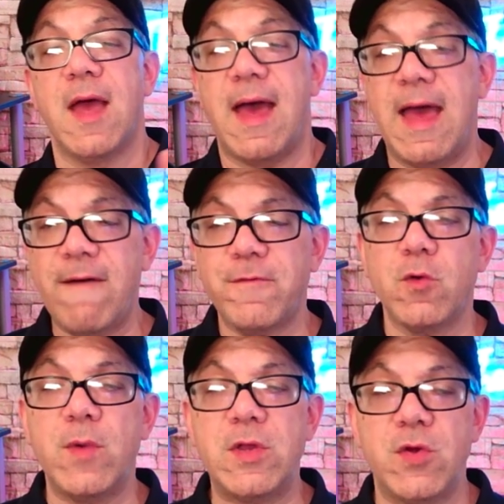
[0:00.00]
after
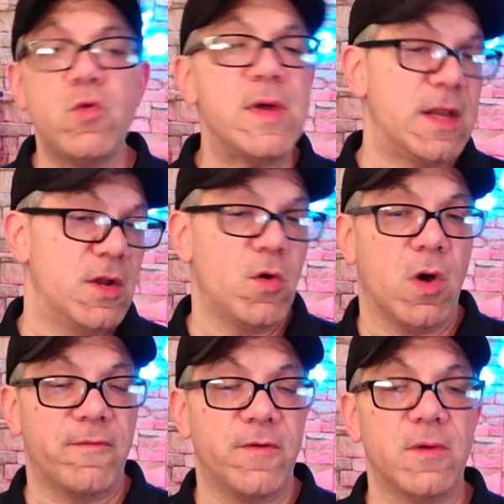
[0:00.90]
we do get an
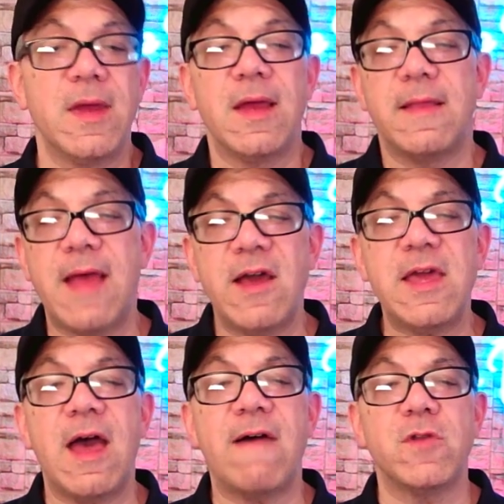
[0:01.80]
offer, now
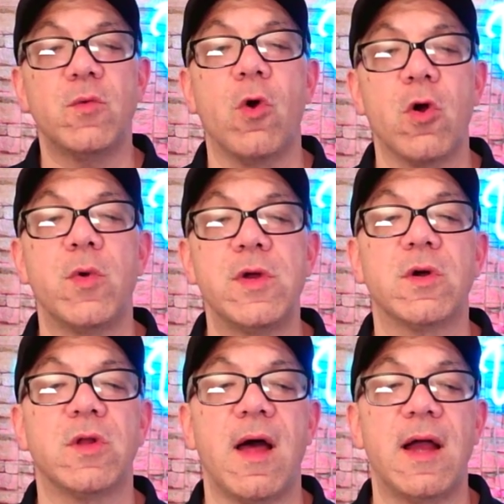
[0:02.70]
you have to work with your
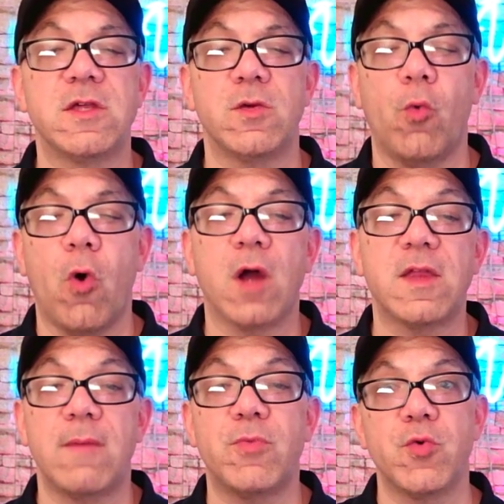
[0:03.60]
clients to walk
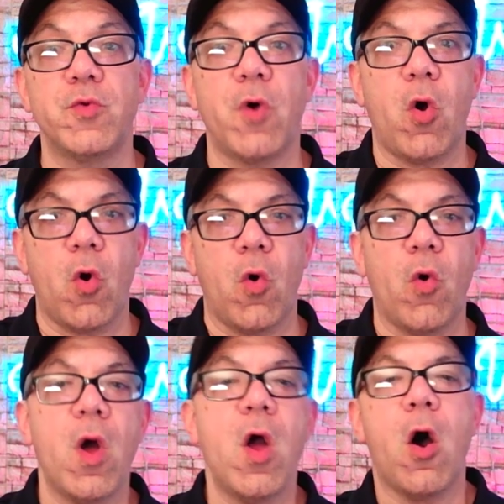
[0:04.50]
them through the
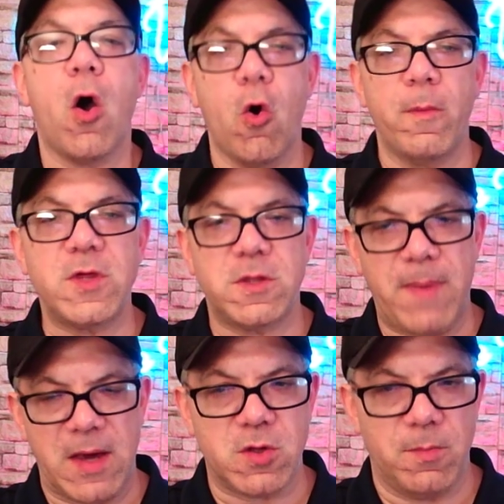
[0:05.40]
whole home
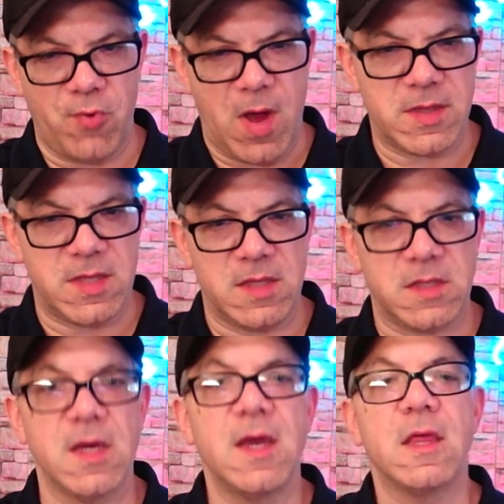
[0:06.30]
inspection
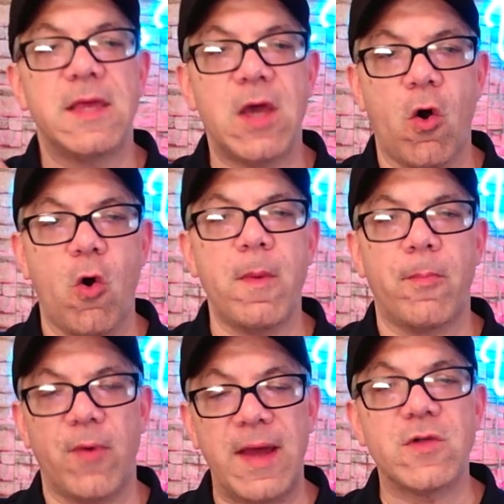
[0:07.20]
process, the home
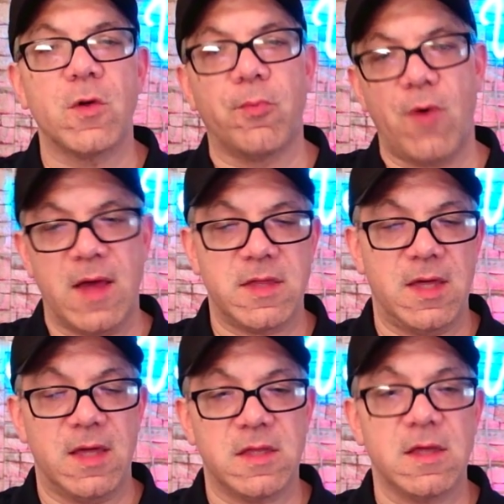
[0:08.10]
appraisal
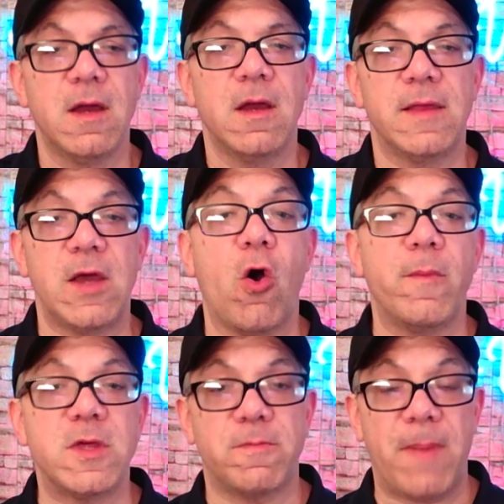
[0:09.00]
process, the home
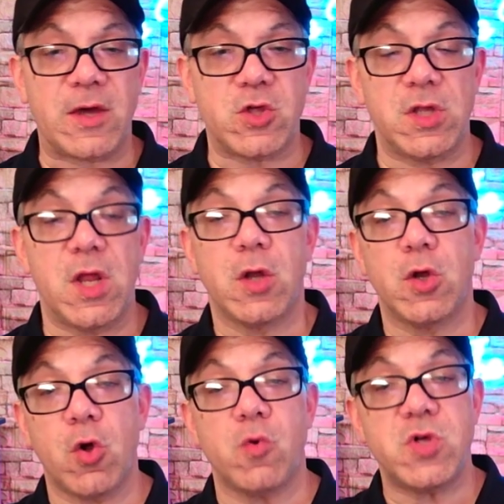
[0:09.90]
inspection
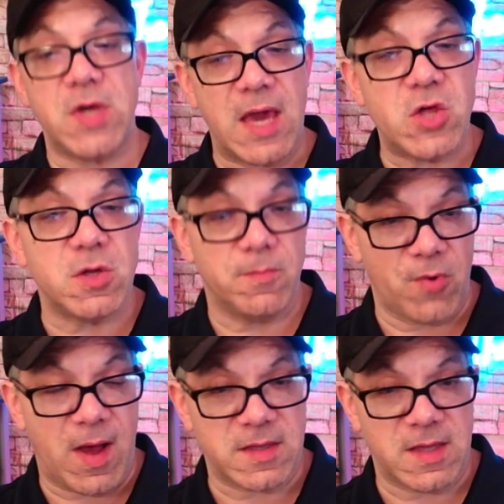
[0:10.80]
negotiation
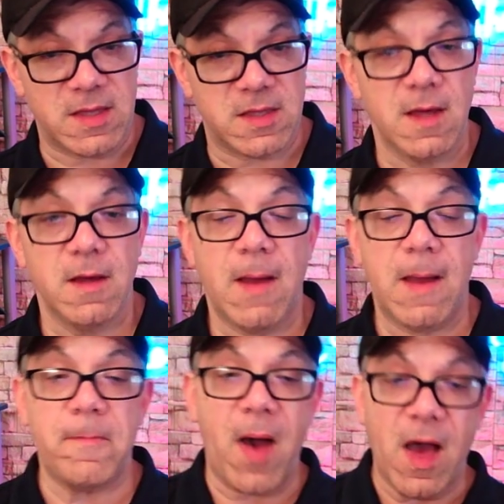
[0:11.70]
process,
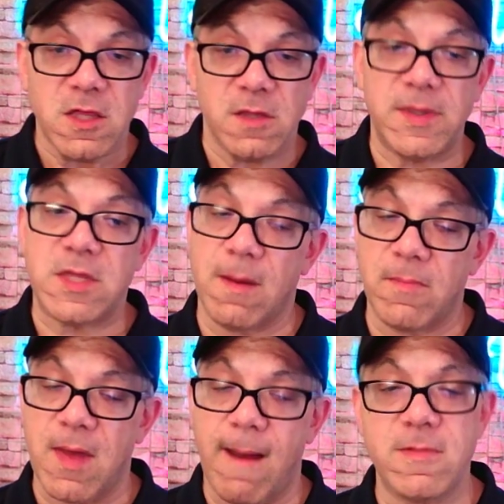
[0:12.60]
and possibly
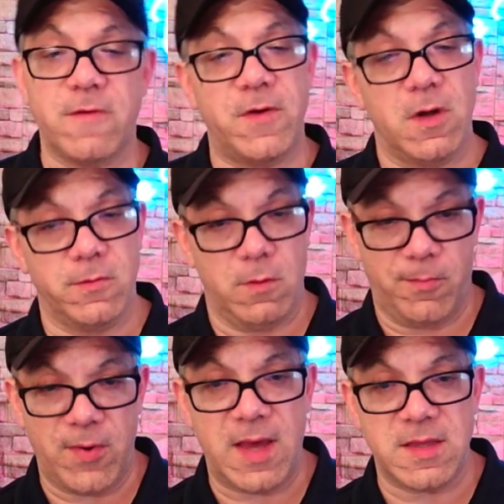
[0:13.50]
sometimes if it
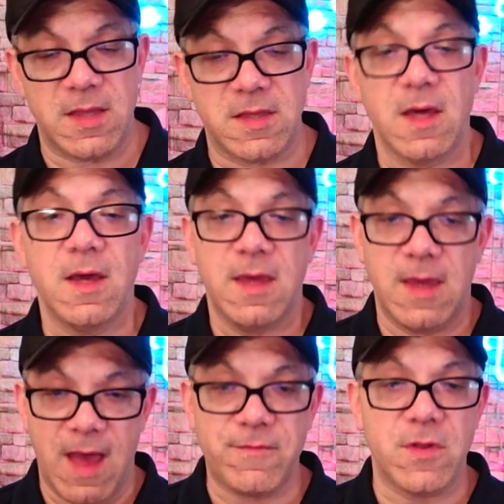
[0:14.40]
underappraises,
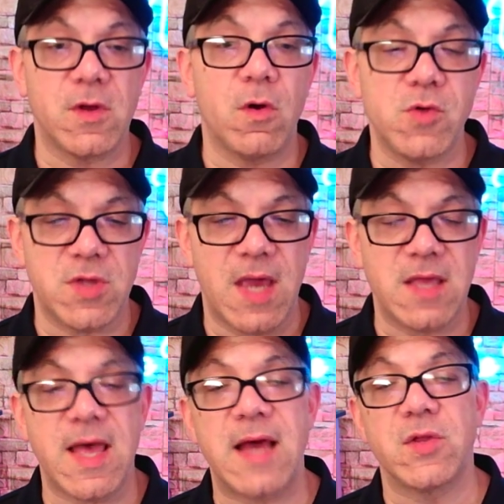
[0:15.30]
you have to negotiate
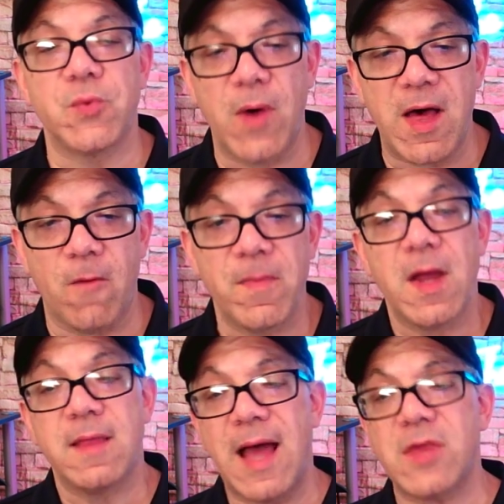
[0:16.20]
that as well.
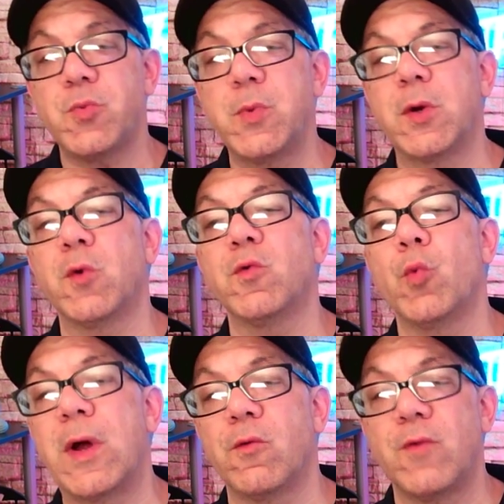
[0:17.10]
That's where
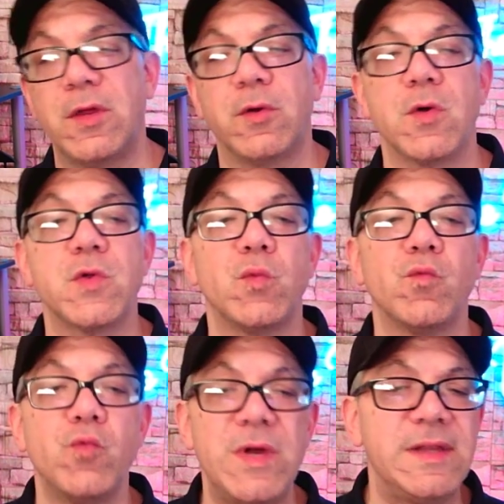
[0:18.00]
realtors
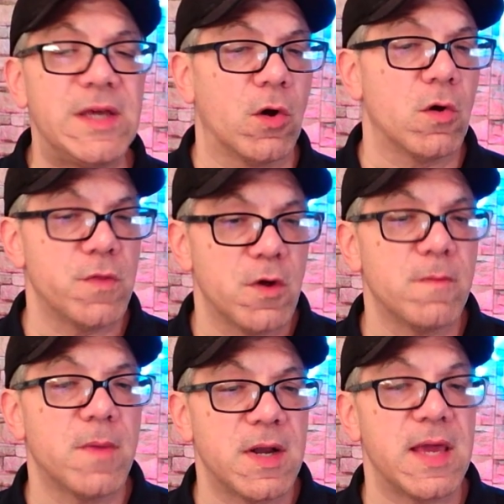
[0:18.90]
really earn their
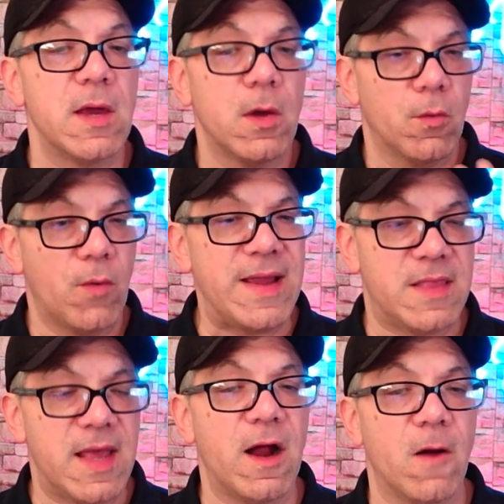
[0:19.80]
money, right
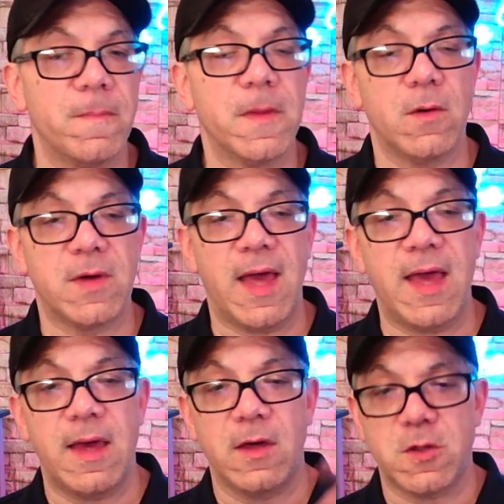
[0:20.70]
there.
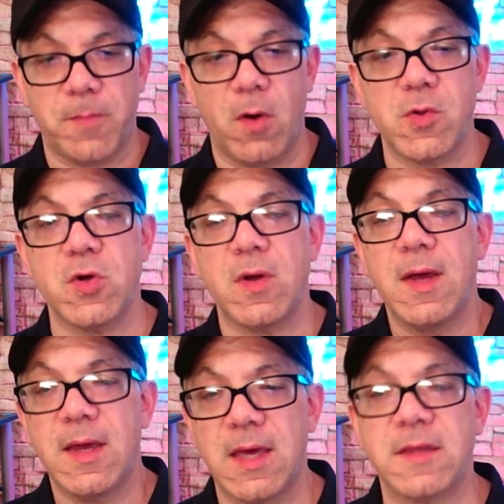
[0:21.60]
Okay, exposure,
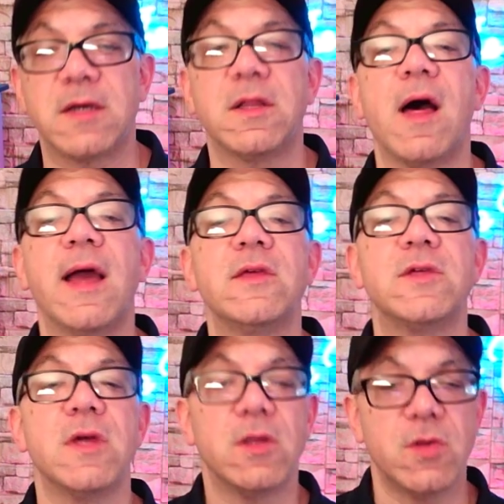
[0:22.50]
get the
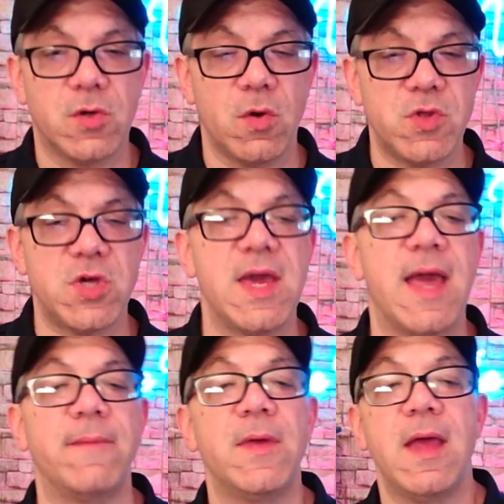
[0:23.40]
clients,
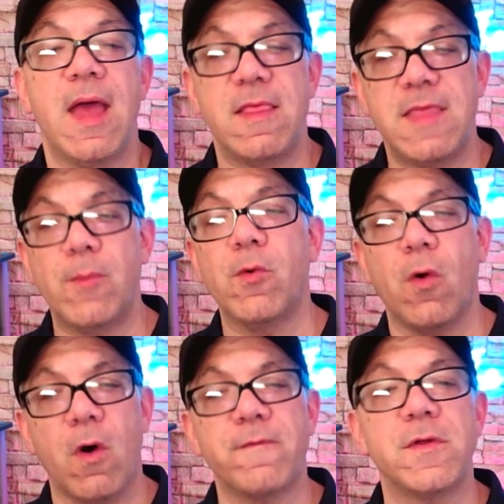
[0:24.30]
negotiate, and then we're
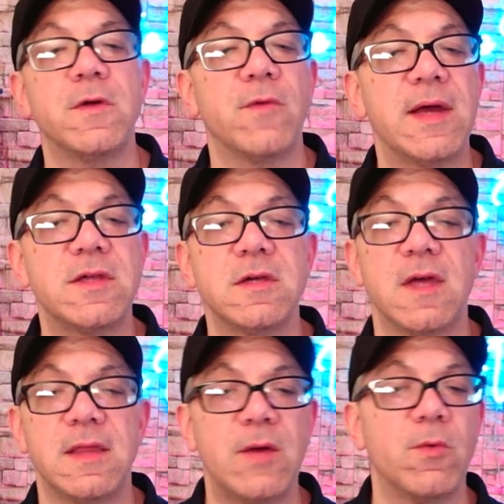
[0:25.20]
off to the races,
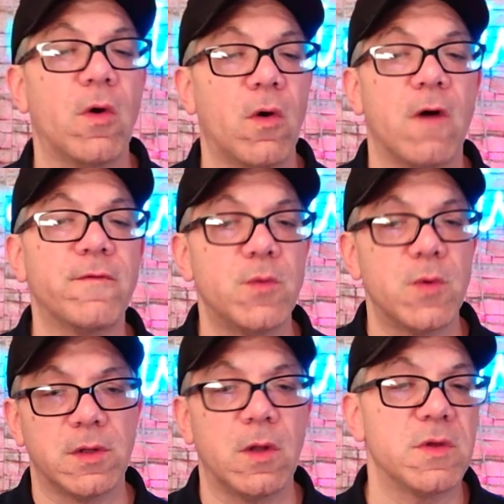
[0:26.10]
and then we're off to a
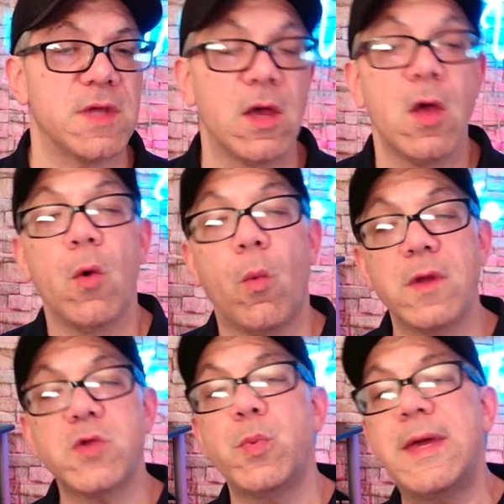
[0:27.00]
closing.
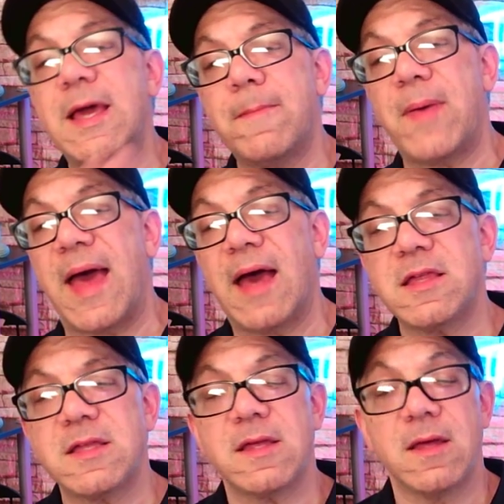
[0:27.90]
Once we get
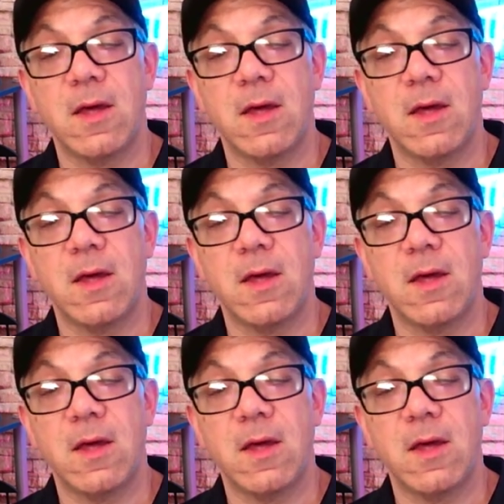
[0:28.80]
past